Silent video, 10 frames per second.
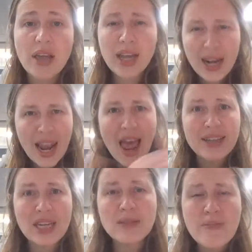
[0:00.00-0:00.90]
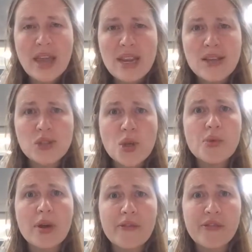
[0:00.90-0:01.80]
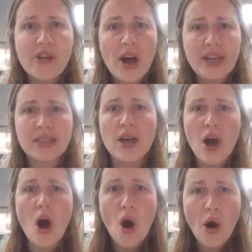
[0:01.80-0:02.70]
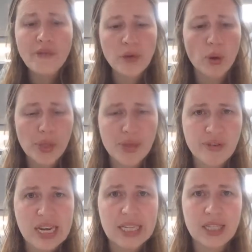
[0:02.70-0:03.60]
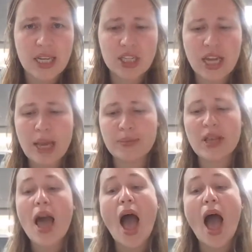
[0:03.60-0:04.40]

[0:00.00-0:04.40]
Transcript: Collect as many as you can find of your 3D shapes.